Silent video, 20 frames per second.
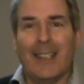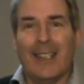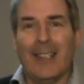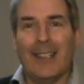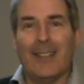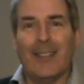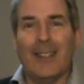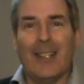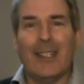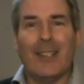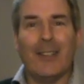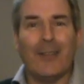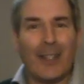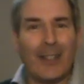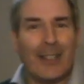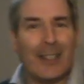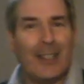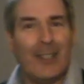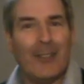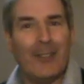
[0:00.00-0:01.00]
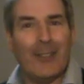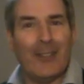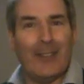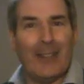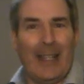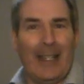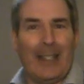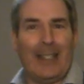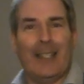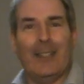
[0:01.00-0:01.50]
It's a very cute
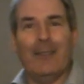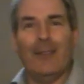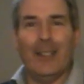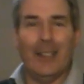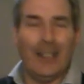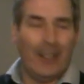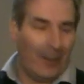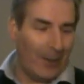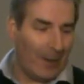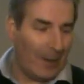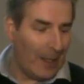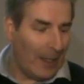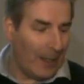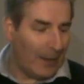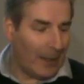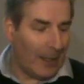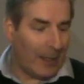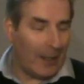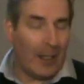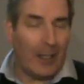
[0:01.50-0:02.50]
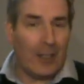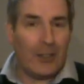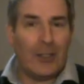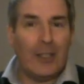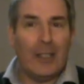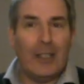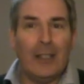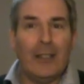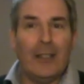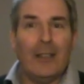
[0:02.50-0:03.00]
kind of video that
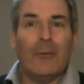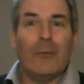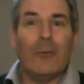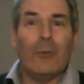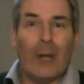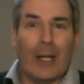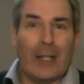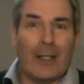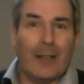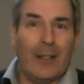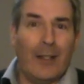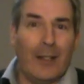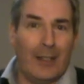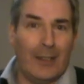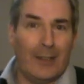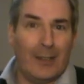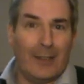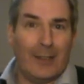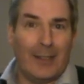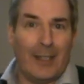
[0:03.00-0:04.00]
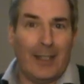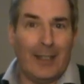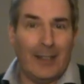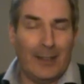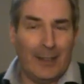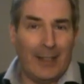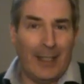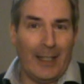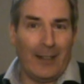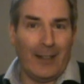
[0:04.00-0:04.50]
she recognises that
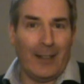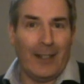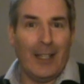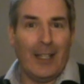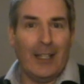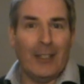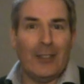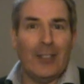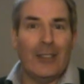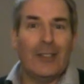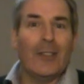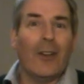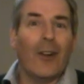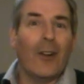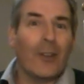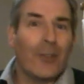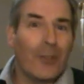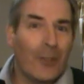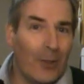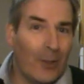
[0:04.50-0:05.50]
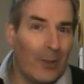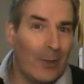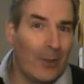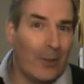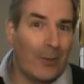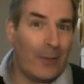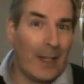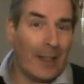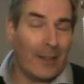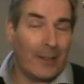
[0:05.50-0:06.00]
he's there. She's also
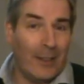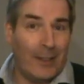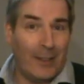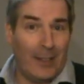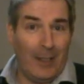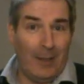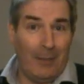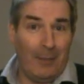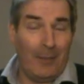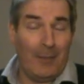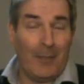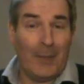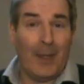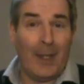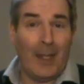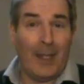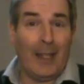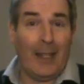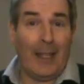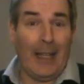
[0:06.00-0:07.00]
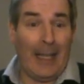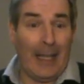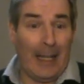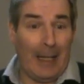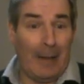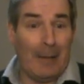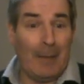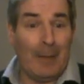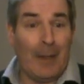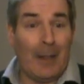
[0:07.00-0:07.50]
fancies him,
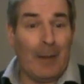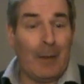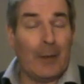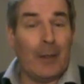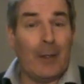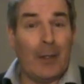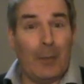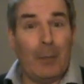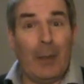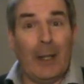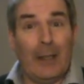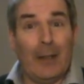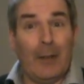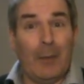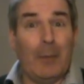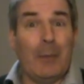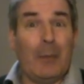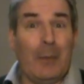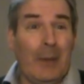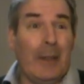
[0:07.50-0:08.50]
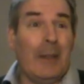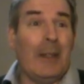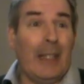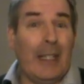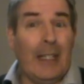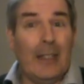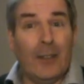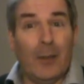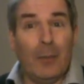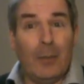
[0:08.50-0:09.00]
despite
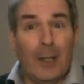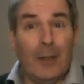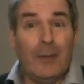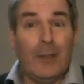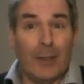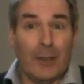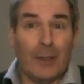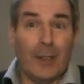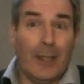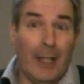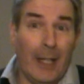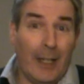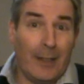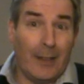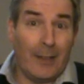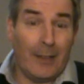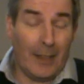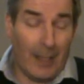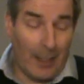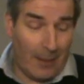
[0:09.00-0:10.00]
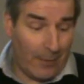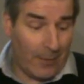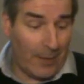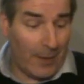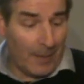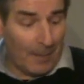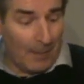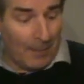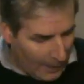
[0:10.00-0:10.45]
he's oblivious to that itself.